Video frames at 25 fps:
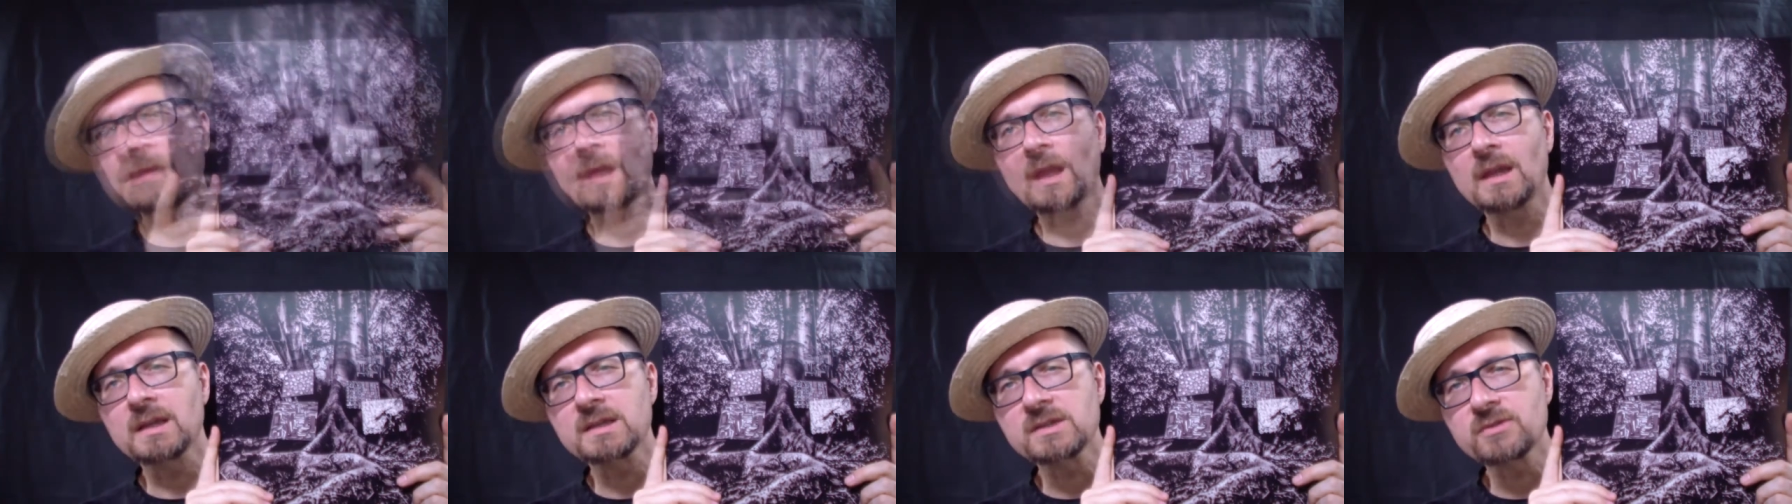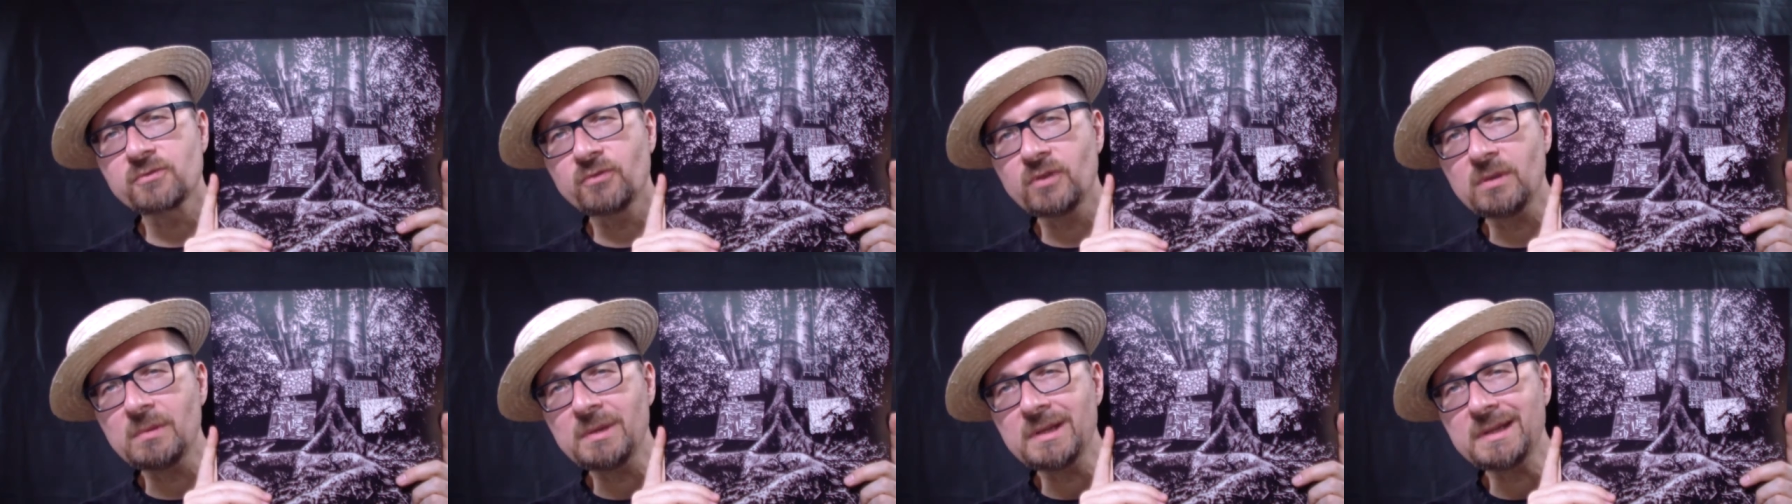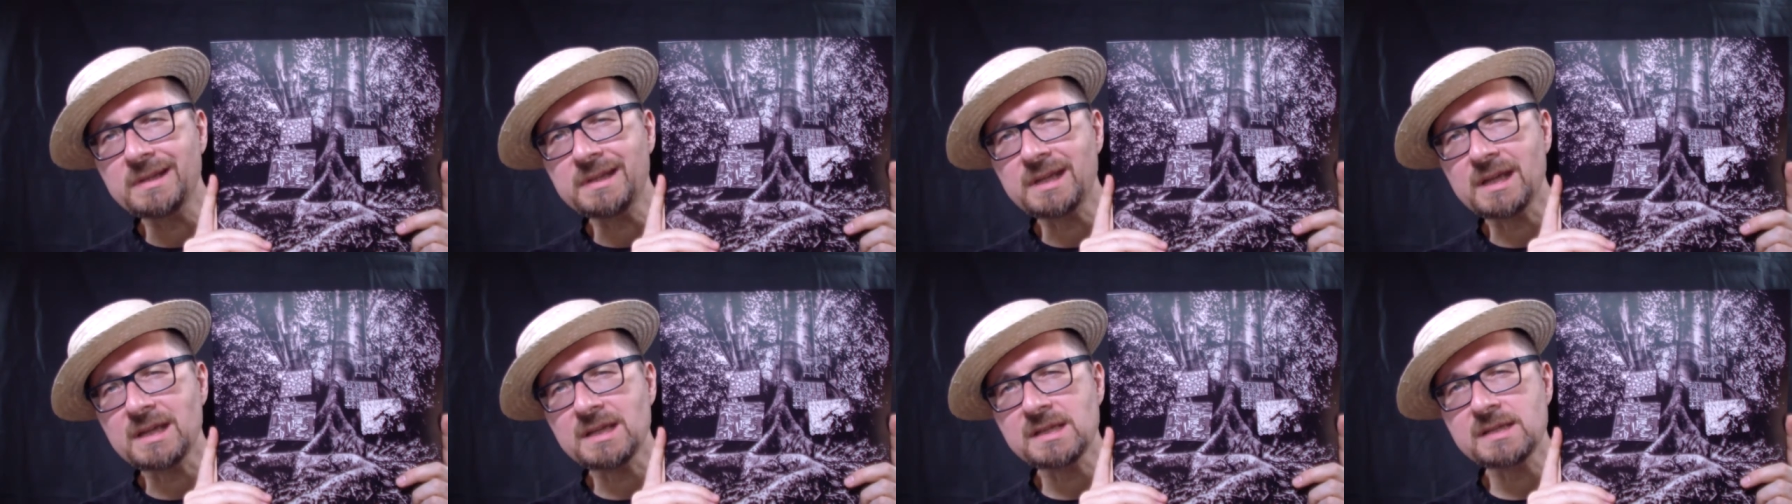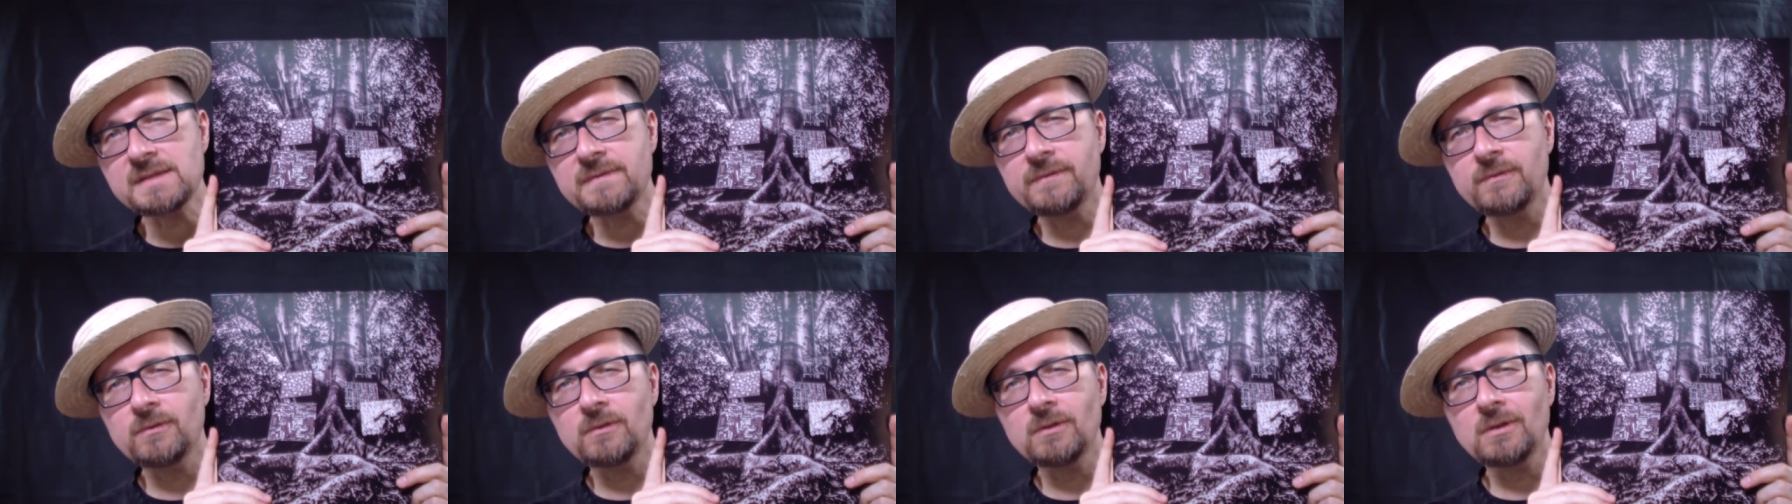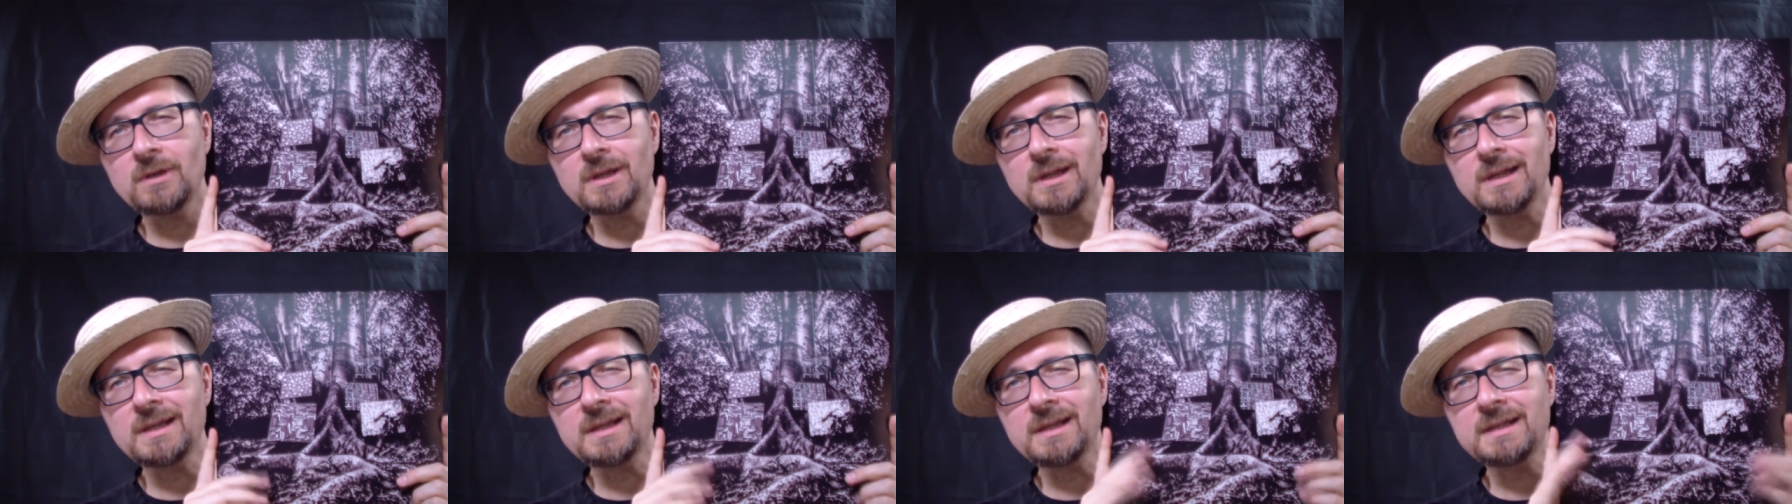Extremely
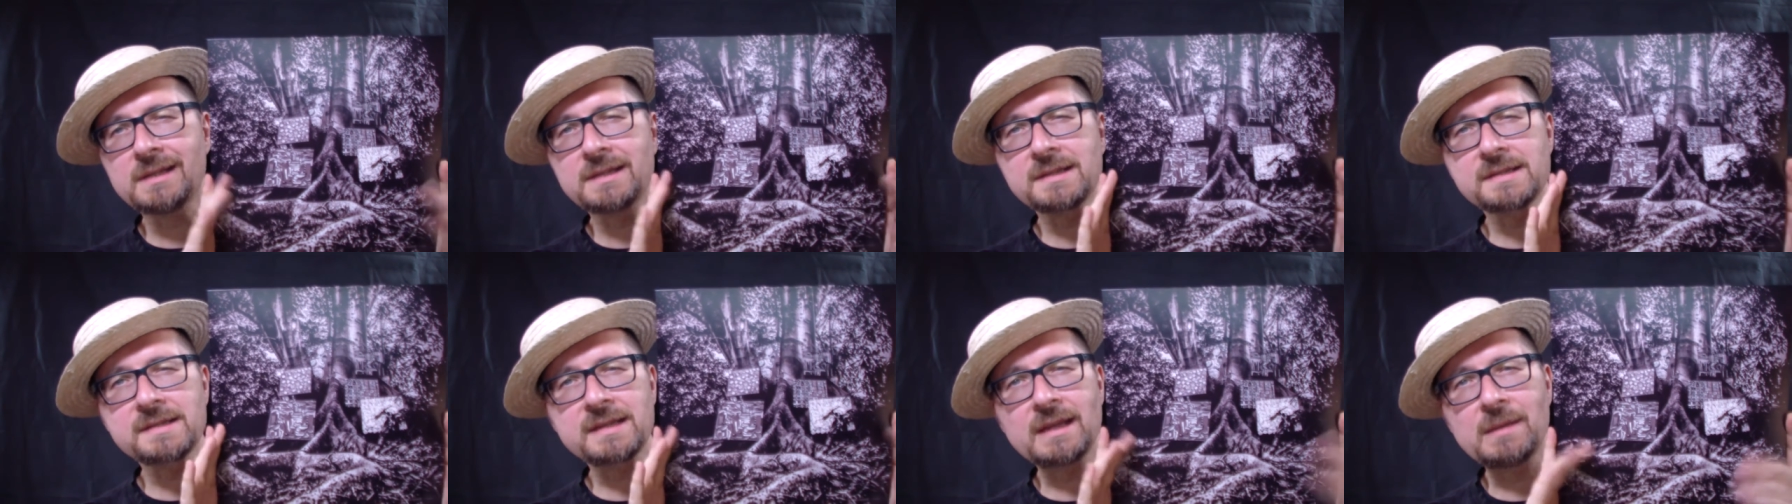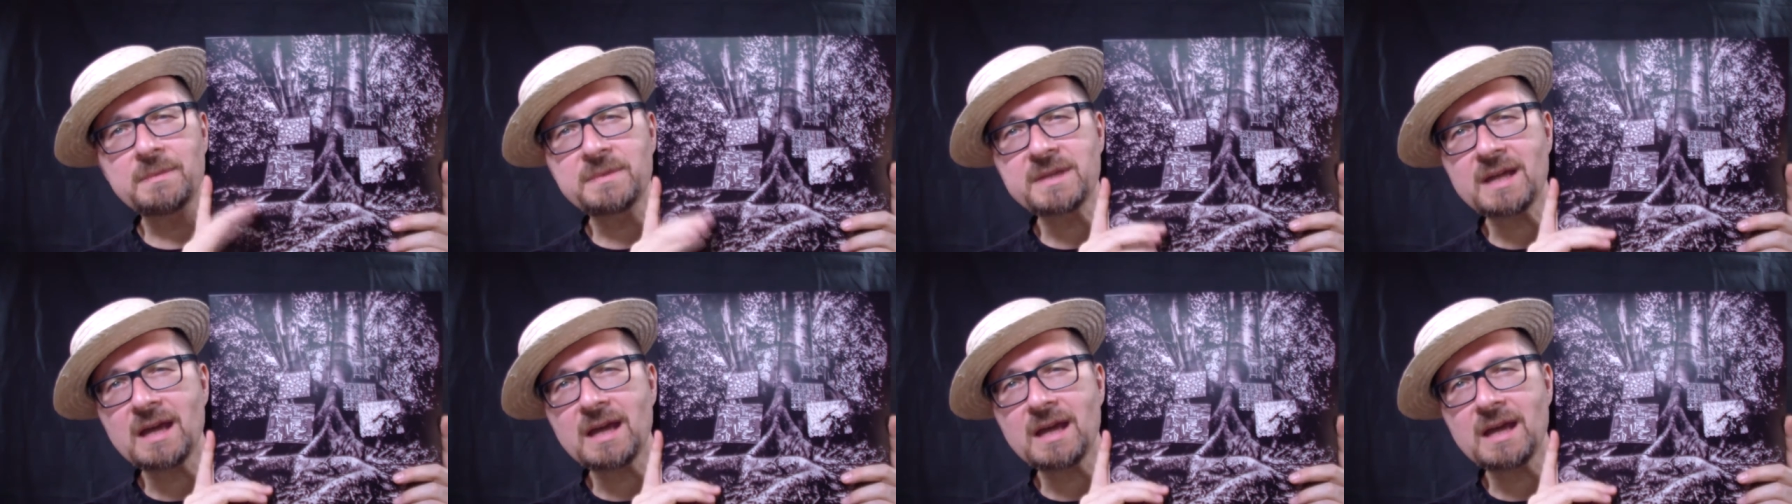tasteful and at the same